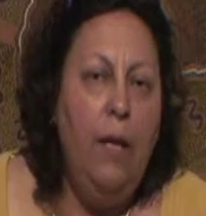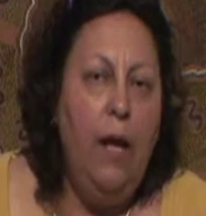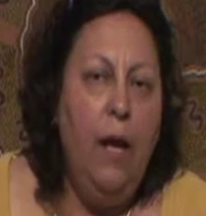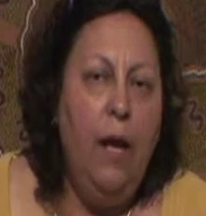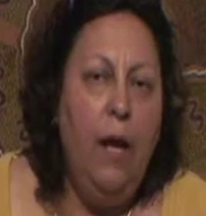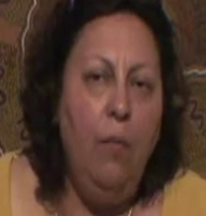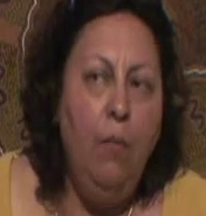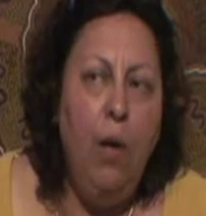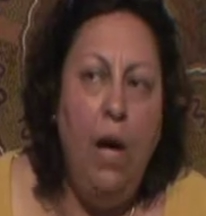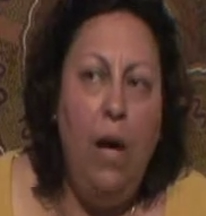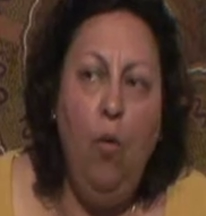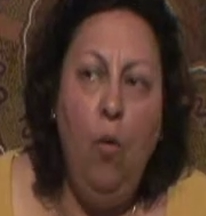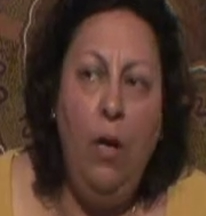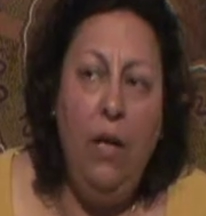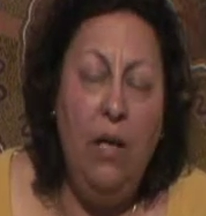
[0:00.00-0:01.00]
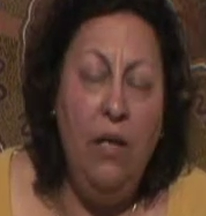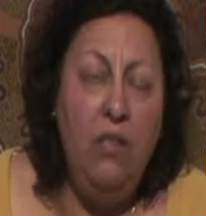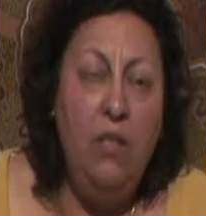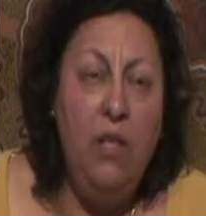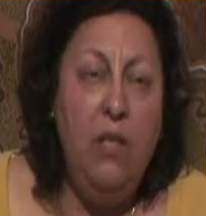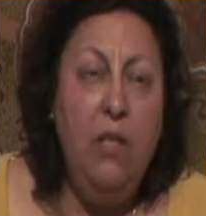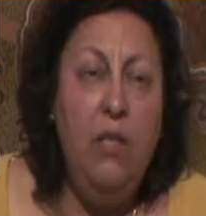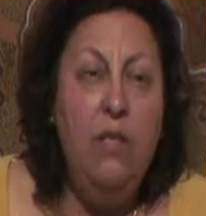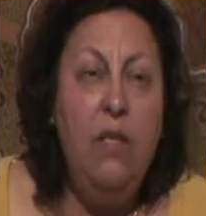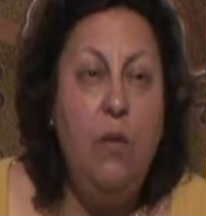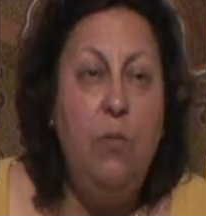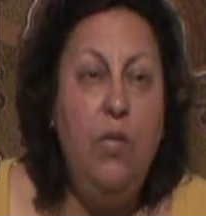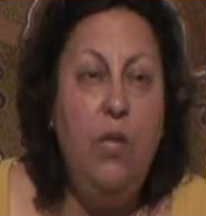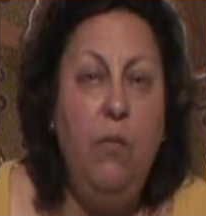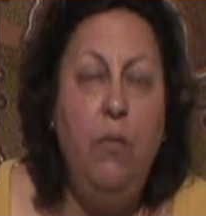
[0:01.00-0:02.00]
I went last year in
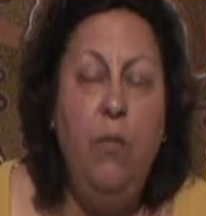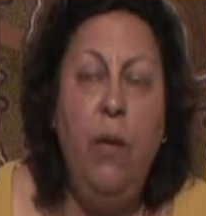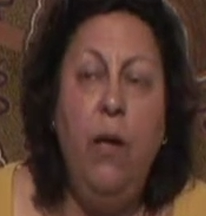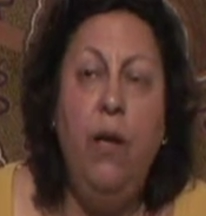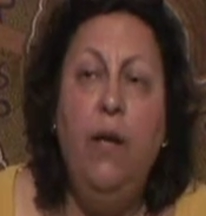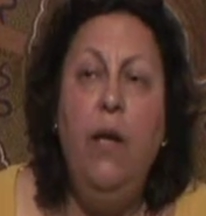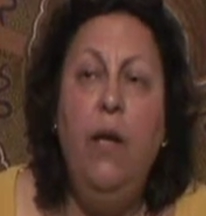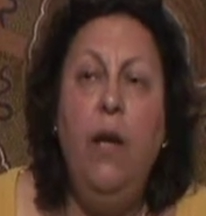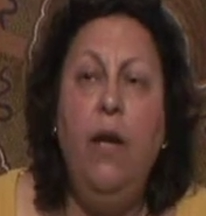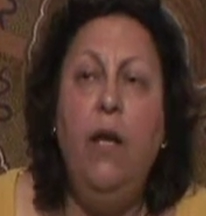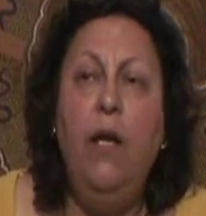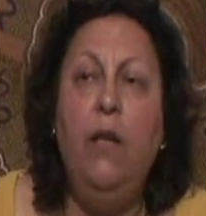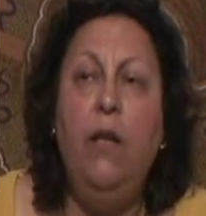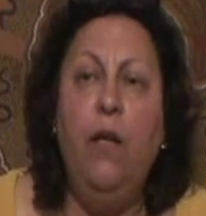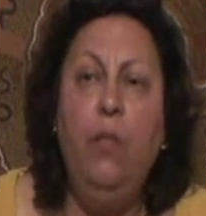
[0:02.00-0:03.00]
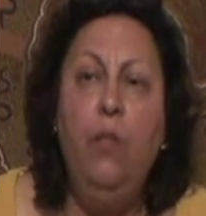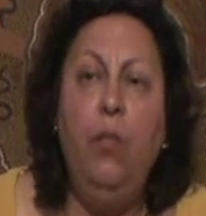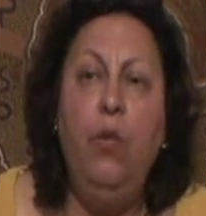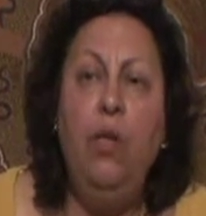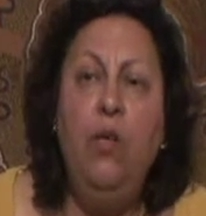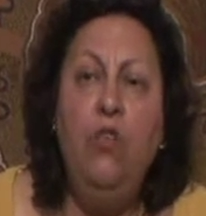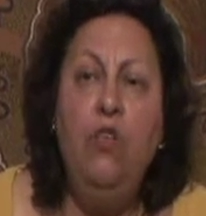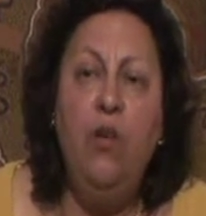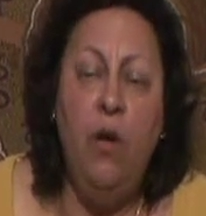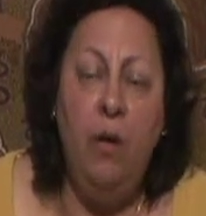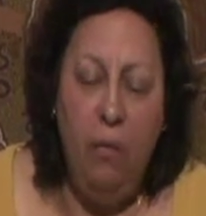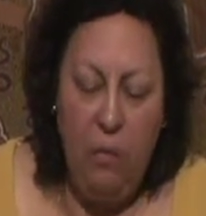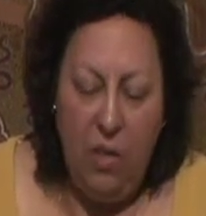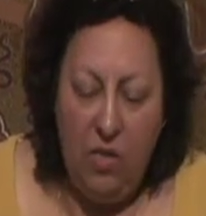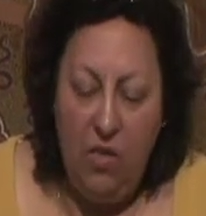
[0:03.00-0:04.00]
September, and at that point in
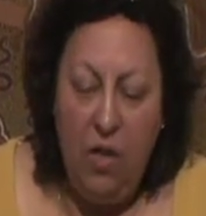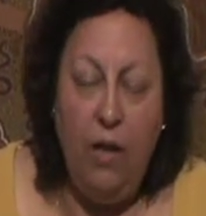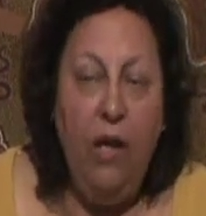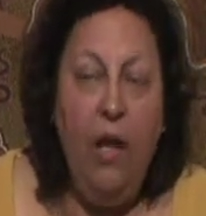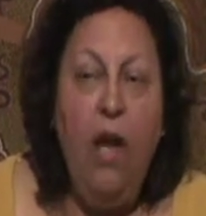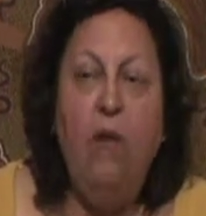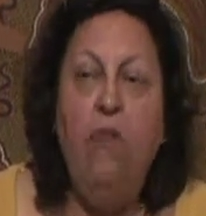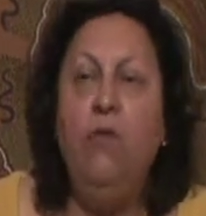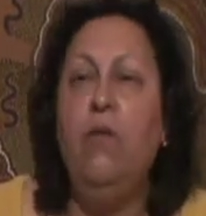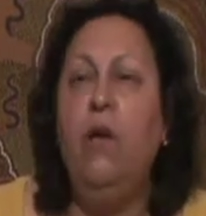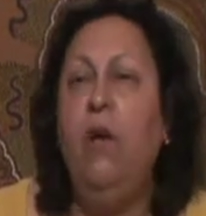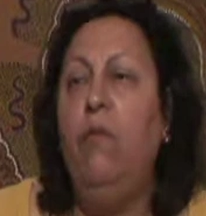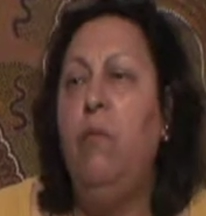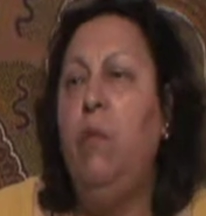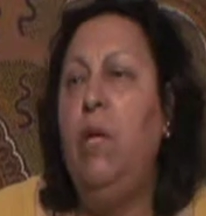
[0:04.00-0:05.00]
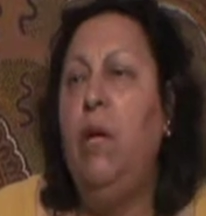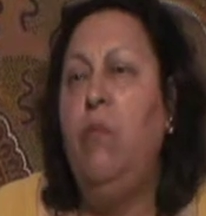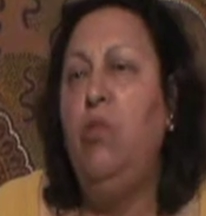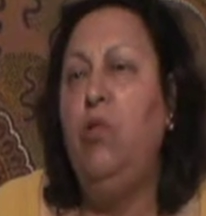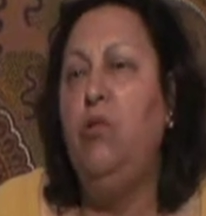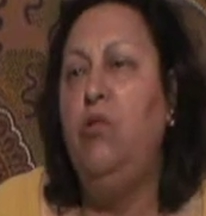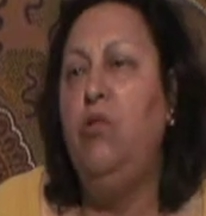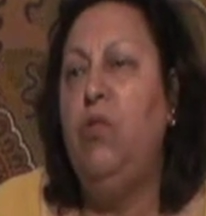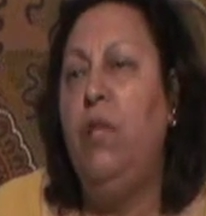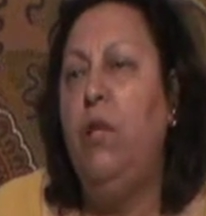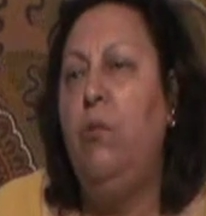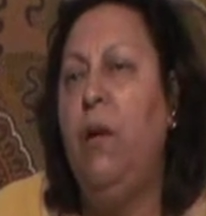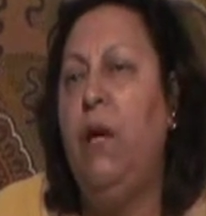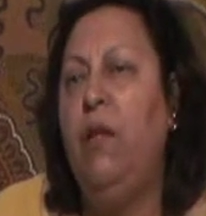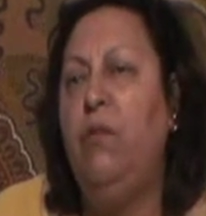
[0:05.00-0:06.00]
time, the son haven't been able to see her
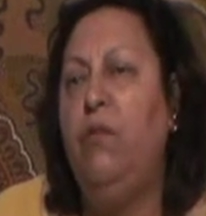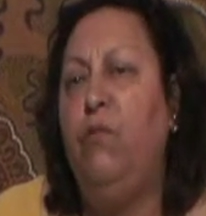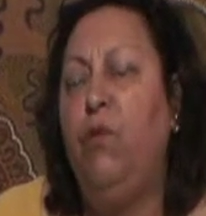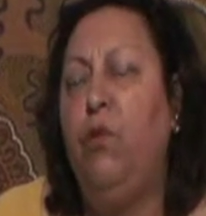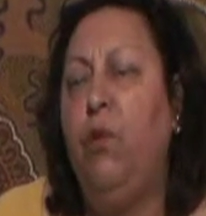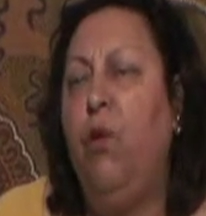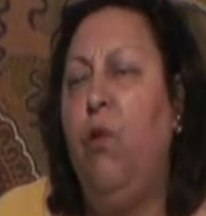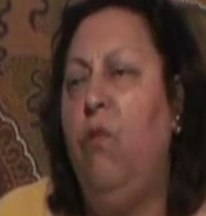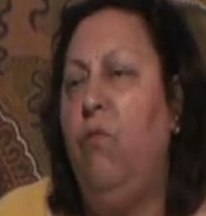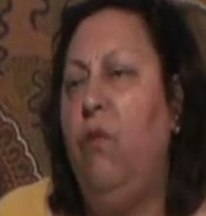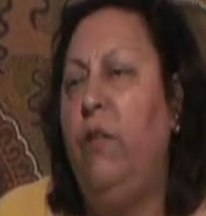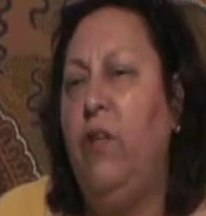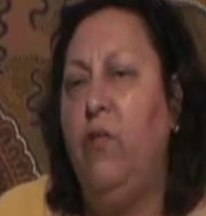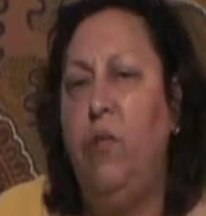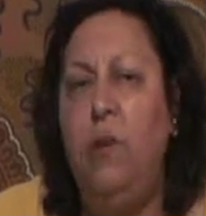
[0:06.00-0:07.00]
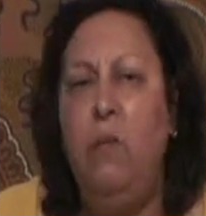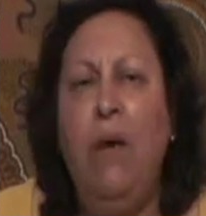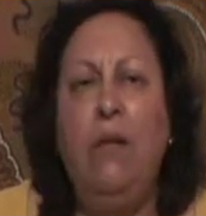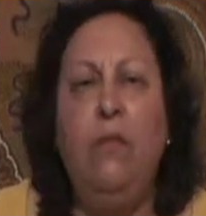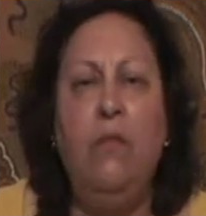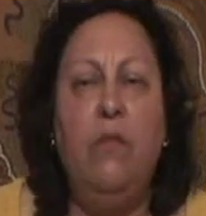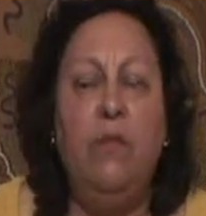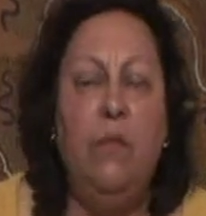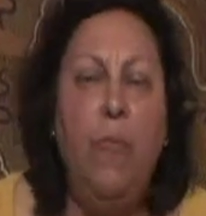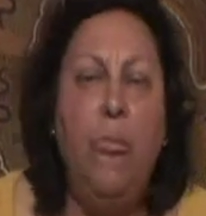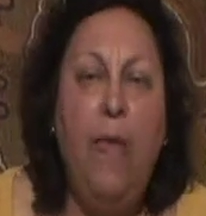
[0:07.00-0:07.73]
mother for over 3 months.